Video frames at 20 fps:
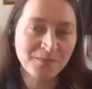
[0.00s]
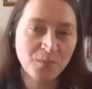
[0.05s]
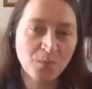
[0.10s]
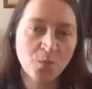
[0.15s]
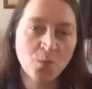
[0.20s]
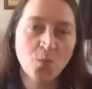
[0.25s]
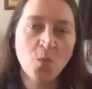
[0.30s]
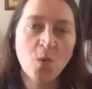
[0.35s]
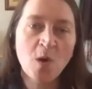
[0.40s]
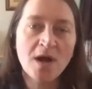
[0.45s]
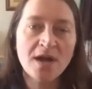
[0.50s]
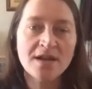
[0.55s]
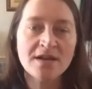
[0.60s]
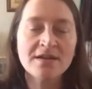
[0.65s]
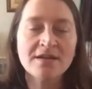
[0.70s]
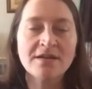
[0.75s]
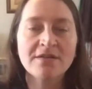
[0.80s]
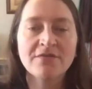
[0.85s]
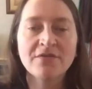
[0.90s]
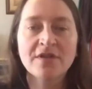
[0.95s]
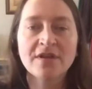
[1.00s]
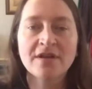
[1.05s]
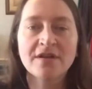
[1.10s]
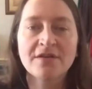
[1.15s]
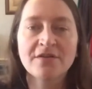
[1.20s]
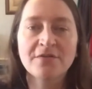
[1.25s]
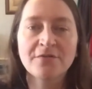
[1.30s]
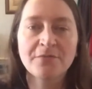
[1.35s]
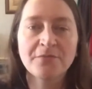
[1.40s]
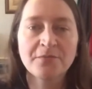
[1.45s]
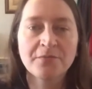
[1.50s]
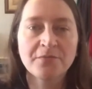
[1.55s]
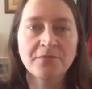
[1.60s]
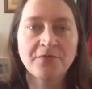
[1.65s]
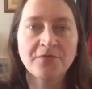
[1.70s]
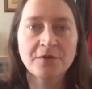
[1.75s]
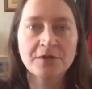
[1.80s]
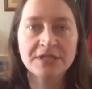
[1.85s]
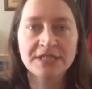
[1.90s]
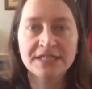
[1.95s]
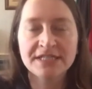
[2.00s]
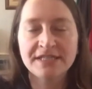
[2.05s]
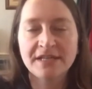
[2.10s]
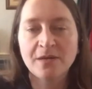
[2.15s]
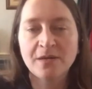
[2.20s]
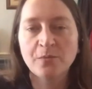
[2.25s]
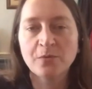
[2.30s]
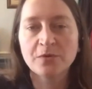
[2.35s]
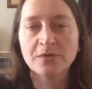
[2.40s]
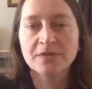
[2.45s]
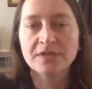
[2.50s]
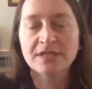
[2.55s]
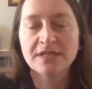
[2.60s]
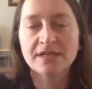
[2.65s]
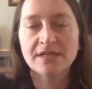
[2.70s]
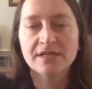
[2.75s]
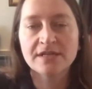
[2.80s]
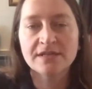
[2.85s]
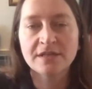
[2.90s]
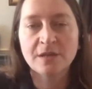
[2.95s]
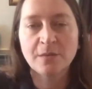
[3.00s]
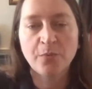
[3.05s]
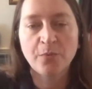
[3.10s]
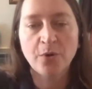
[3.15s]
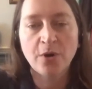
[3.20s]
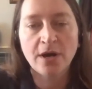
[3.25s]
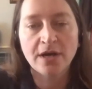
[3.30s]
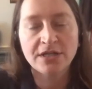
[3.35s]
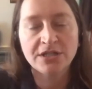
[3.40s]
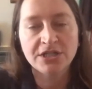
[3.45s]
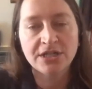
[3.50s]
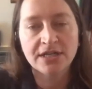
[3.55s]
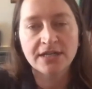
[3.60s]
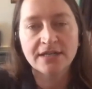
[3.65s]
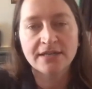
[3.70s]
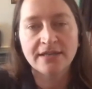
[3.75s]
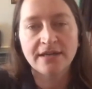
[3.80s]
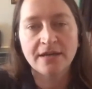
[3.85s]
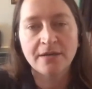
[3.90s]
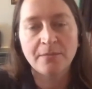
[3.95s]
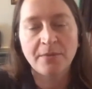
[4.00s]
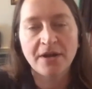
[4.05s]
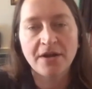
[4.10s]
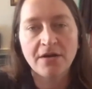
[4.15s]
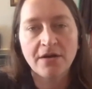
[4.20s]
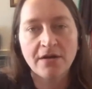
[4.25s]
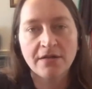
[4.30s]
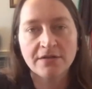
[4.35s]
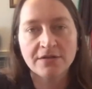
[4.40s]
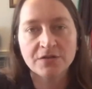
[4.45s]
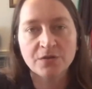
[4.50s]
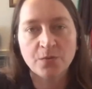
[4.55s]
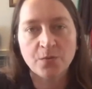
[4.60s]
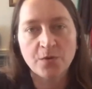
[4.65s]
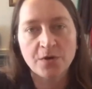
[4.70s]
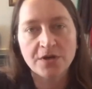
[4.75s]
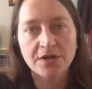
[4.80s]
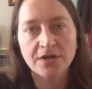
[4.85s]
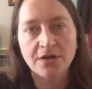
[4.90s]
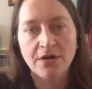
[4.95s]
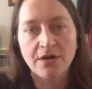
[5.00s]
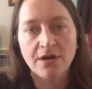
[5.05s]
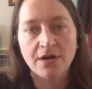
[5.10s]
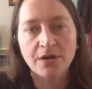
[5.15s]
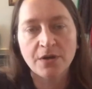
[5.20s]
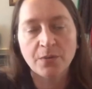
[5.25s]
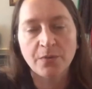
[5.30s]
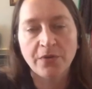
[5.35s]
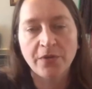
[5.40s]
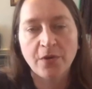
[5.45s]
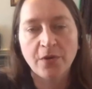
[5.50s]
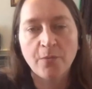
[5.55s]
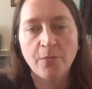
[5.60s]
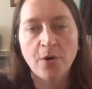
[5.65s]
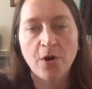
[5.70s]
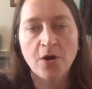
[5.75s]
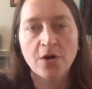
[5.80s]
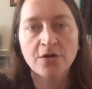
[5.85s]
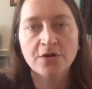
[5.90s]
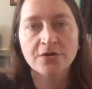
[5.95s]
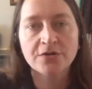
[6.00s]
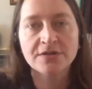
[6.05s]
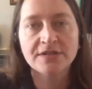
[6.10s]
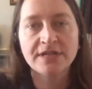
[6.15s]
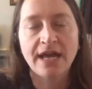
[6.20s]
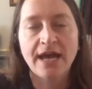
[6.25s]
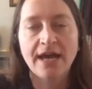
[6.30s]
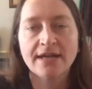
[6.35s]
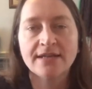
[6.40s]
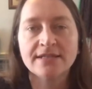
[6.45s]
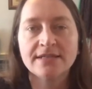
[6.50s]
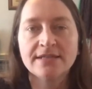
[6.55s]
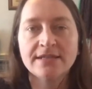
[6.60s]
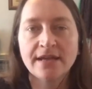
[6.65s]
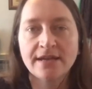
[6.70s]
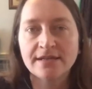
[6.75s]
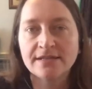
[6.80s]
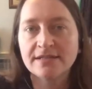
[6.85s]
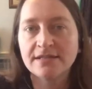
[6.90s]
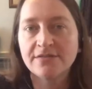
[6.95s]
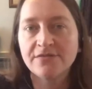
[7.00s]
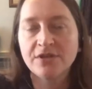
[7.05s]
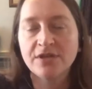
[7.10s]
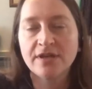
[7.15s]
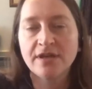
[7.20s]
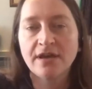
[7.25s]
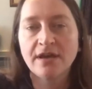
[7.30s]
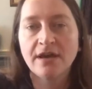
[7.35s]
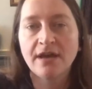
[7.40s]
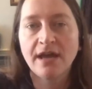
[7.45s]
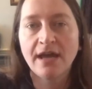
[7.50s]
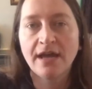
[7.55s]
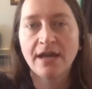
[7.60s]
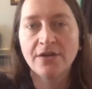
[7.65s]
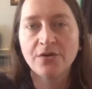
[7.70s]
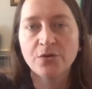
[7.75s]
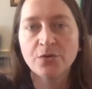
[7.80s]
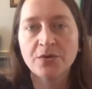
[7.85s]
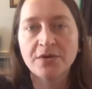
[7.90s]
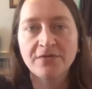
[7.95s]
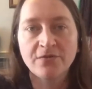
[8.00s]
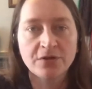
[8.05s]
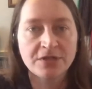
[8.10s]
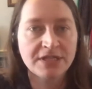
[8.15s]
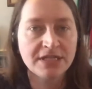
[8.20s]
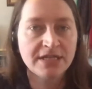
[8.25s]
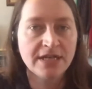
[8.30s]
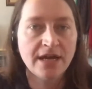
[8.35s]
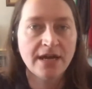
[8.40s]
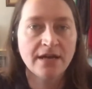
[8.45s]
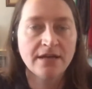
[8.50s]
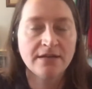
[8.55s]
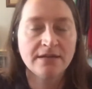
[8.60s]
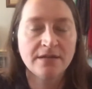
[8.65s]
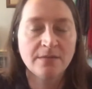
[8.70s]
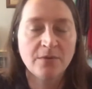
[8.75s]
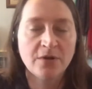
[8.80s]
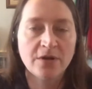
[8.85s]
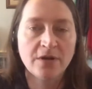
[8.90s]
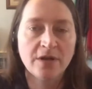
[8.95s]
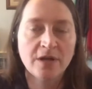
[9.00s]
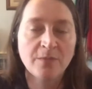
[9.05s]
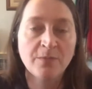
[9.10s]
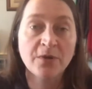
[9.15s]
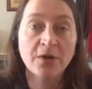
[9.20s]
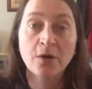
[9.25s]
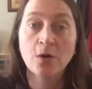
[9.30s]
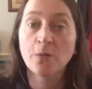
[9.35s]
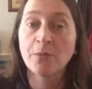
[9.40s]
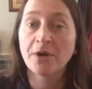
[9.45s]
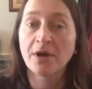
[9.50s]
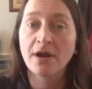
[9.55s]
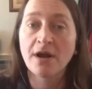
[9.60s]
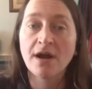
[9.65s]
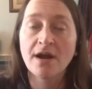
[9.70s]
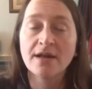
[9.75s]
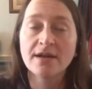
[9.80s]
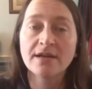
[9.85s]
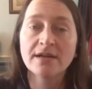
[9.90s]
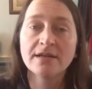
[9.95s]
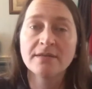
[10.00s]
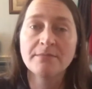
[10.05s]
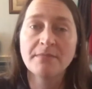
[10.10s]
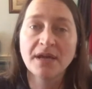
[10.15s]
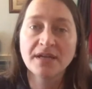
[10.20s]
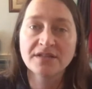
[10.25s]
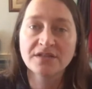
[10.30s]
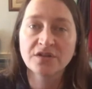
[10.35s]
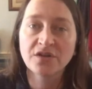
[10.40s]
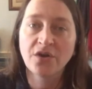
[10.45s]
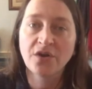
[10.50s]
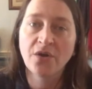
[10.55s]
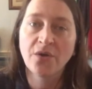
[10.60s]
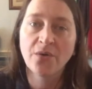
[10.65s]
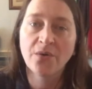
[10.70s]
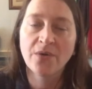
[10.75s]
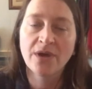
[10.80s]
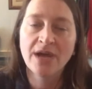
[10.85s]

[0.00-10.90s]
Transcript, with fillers: one of the first examples is a project that my colleagues are working on with our partners at Data Civica and Universidad Iberoamericana in Mexico.